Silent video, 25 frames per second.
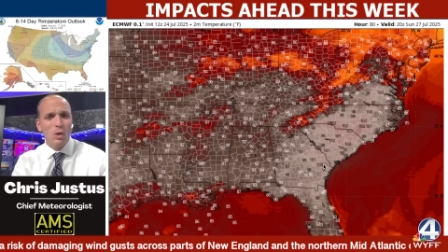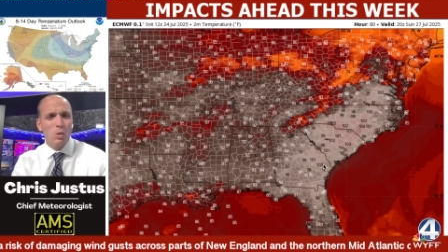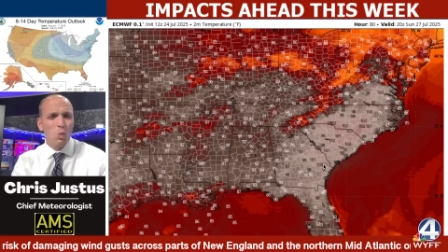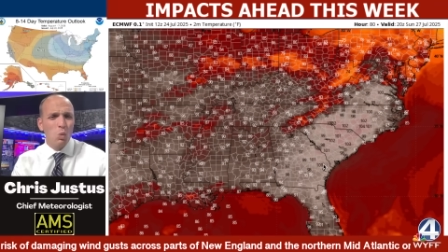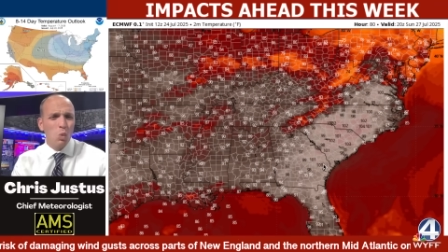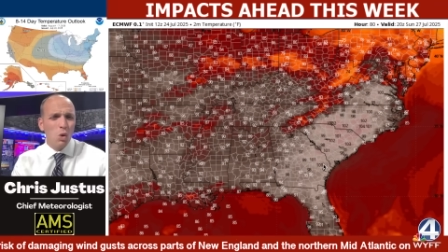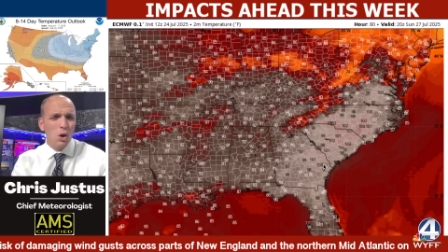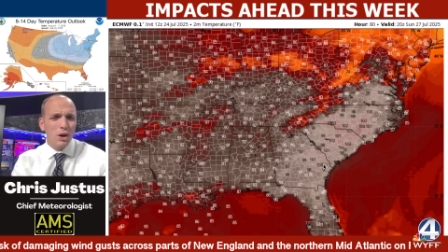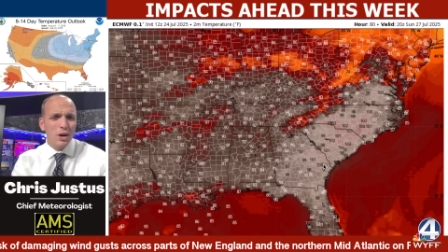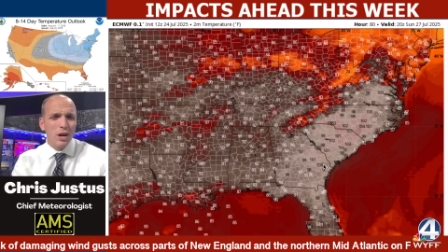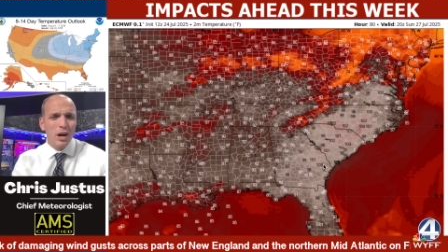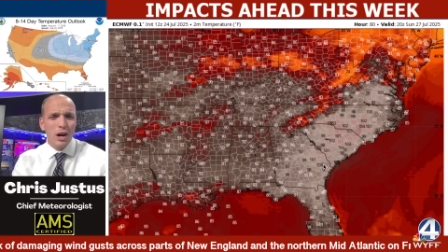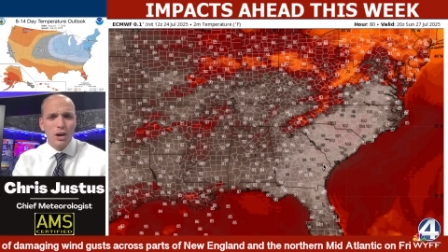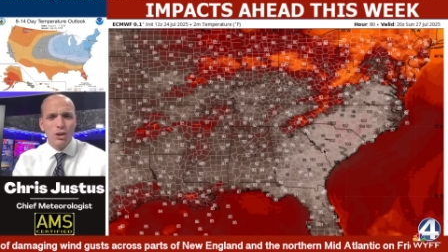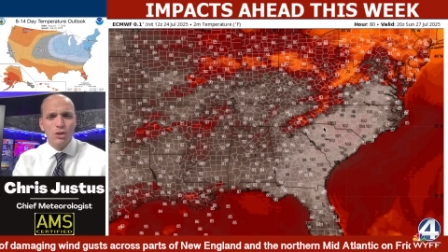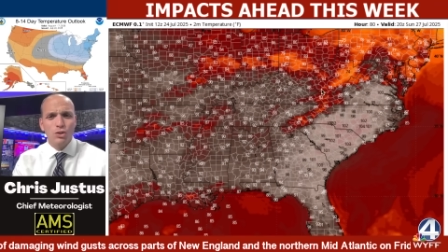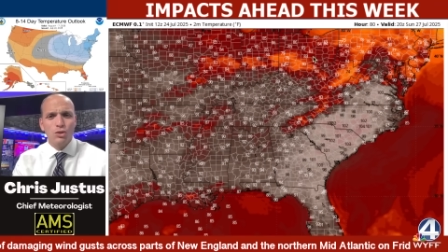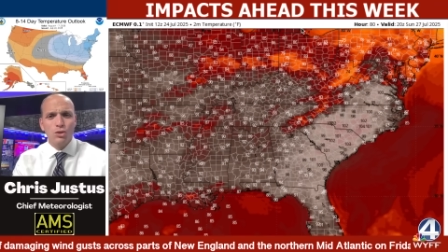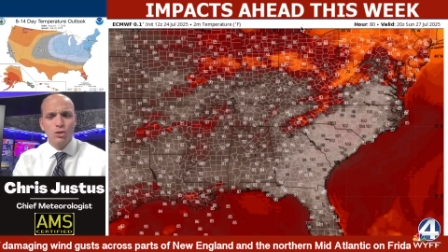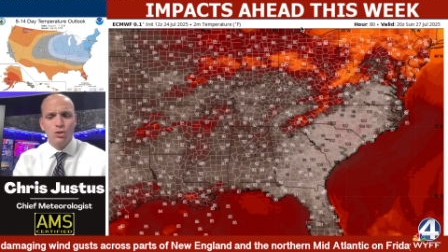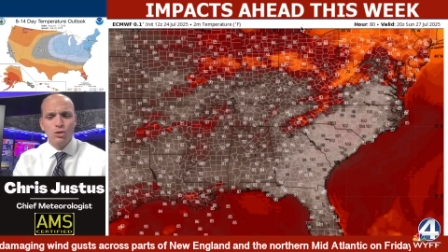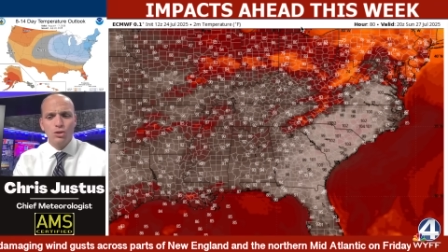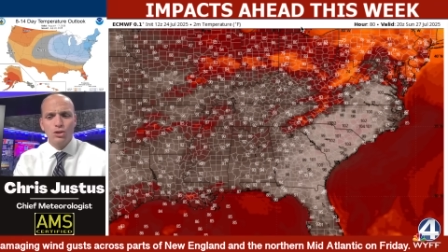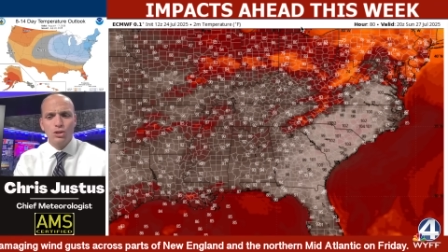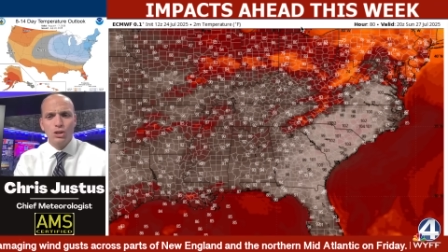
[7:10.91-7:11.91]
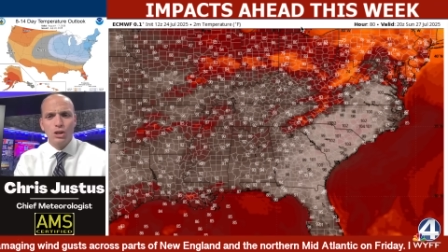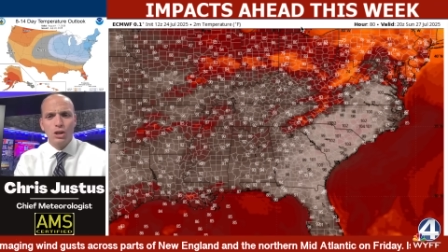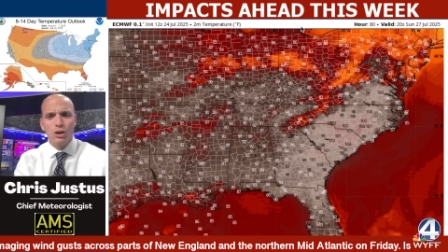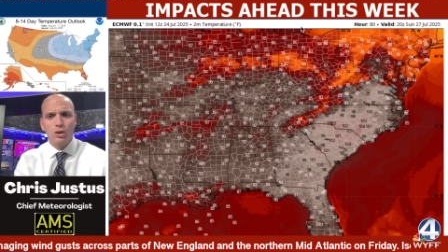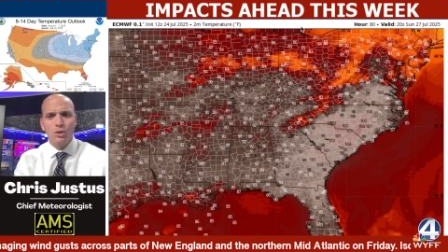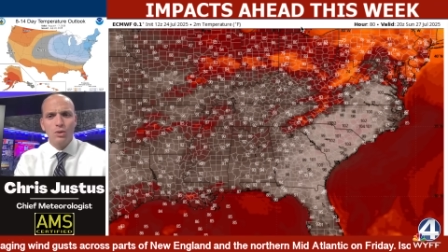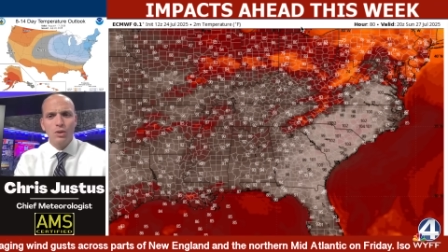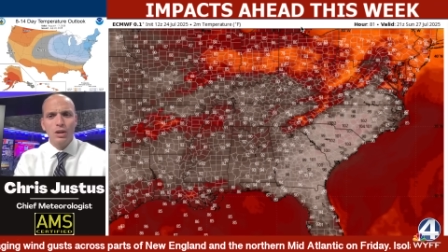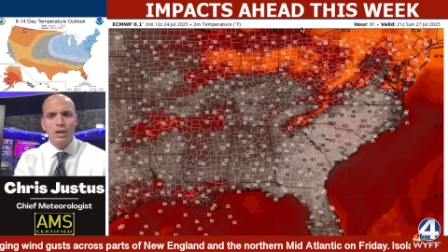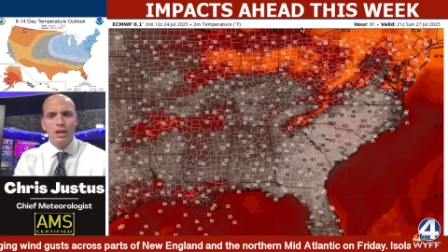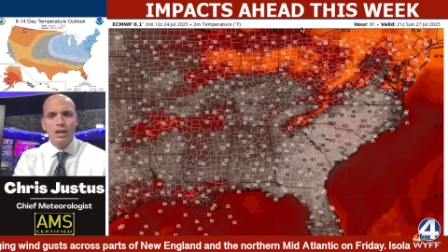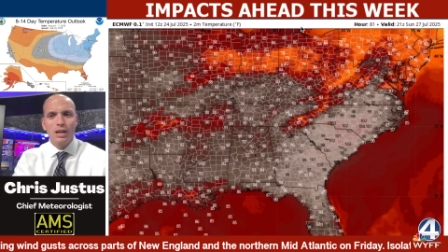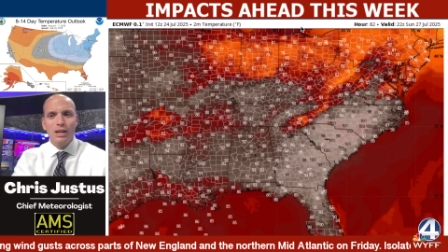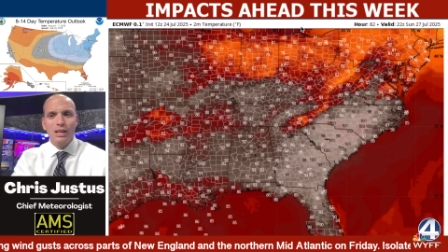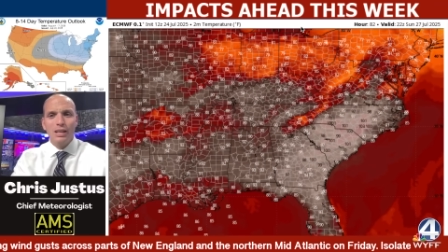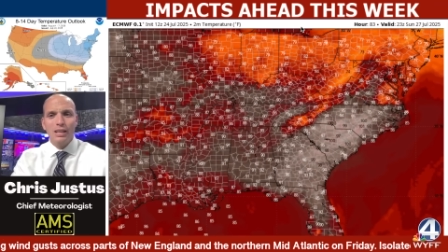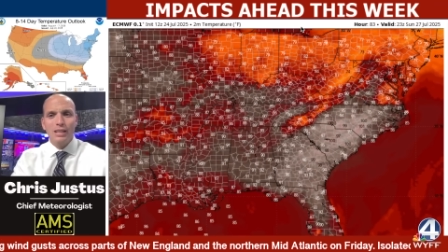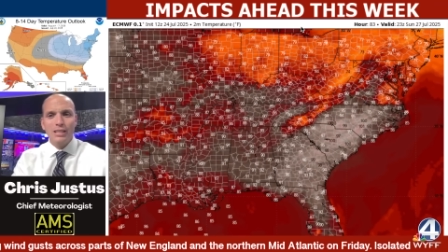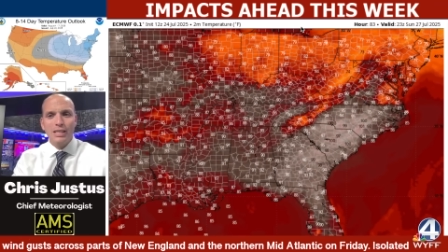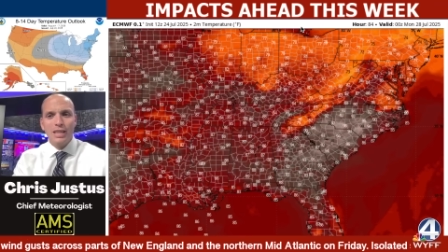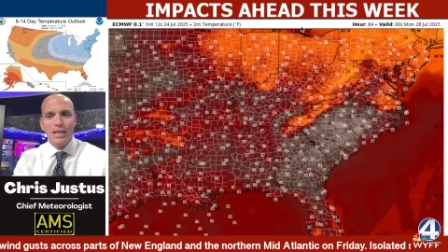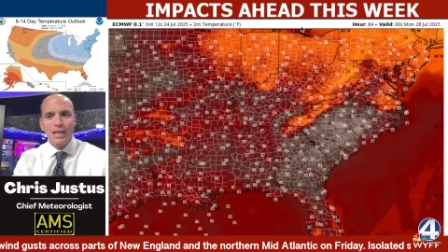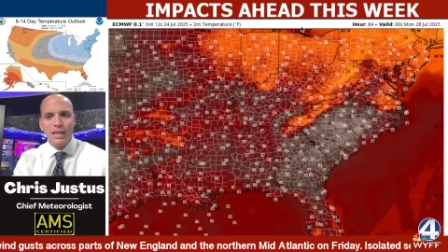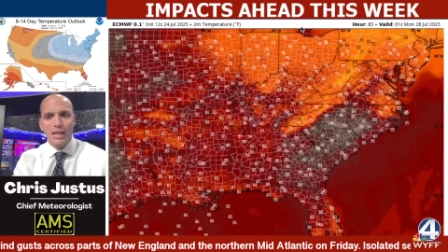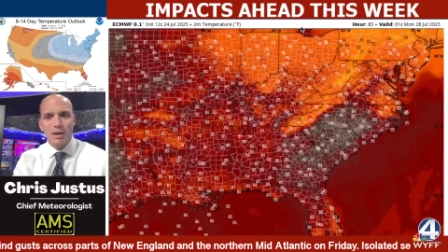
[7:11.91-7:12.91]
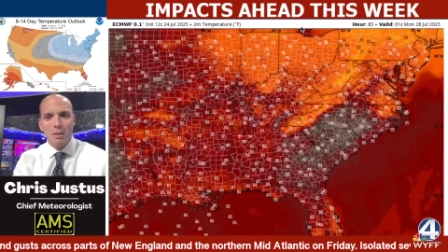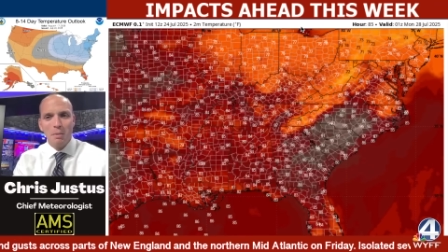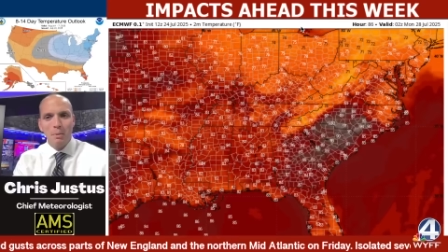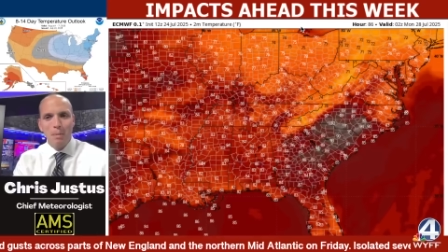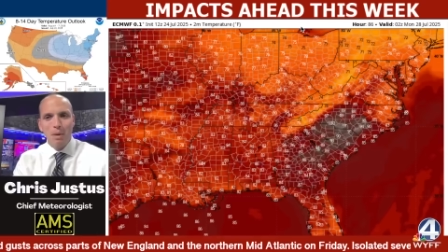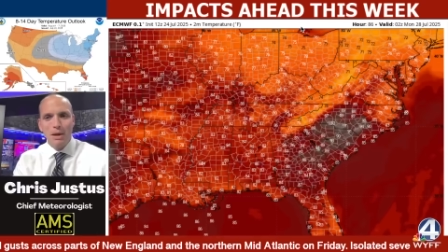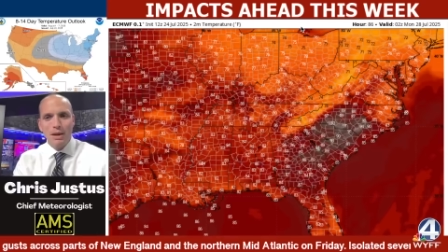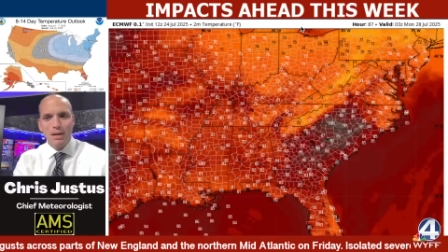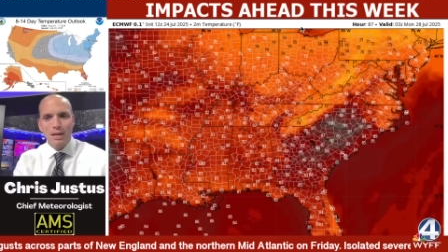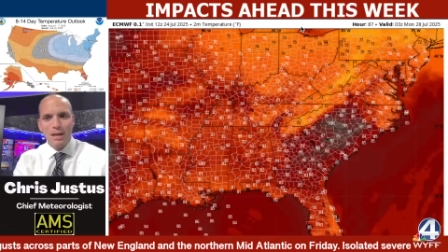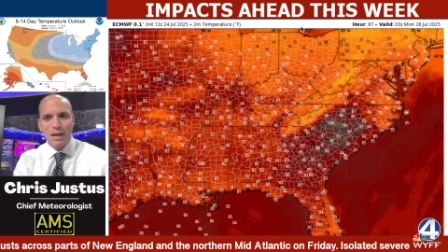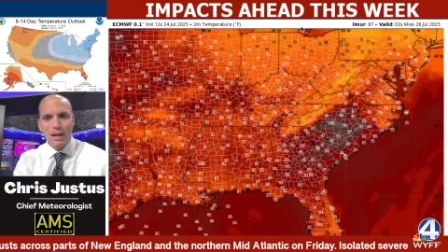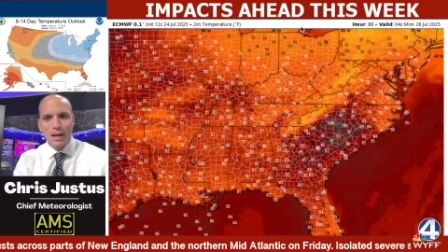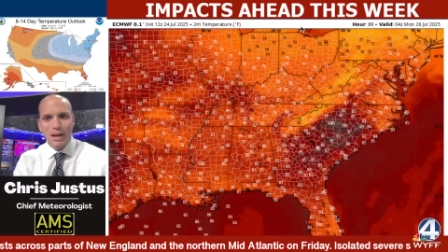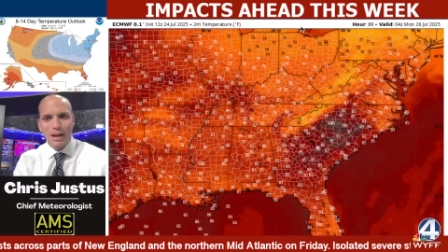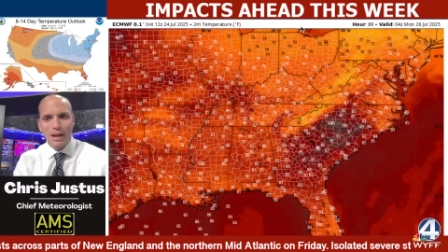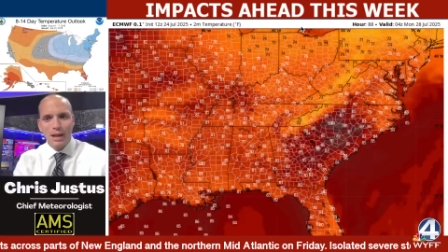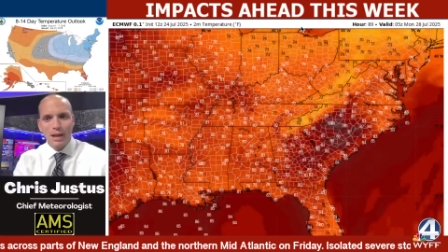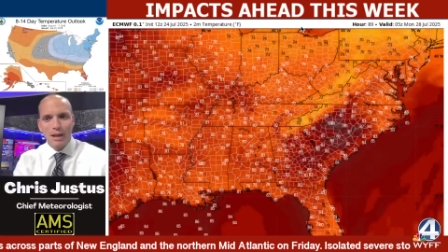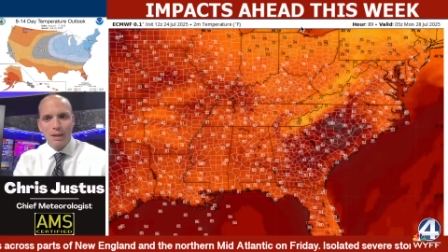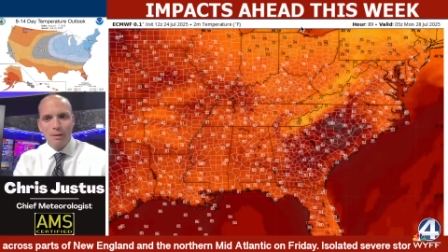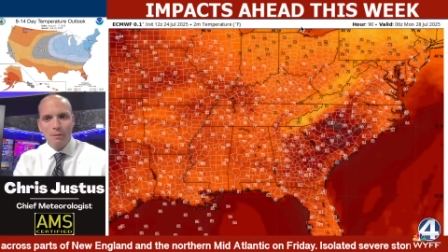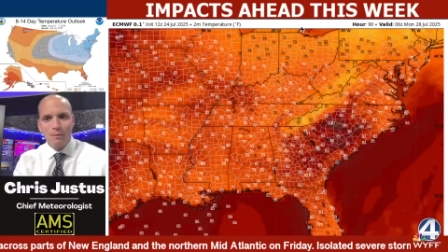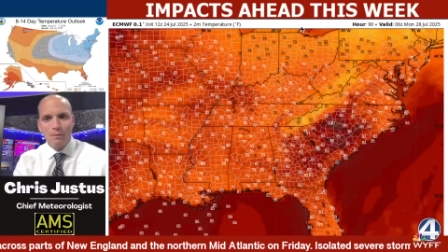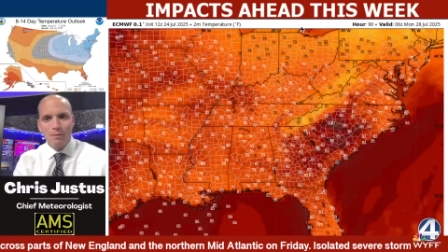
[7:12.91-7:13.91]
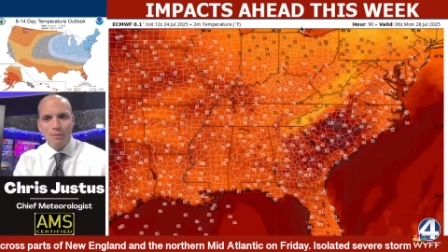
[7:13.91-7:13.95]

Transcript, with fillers: 100 or so. Let's get into Monday.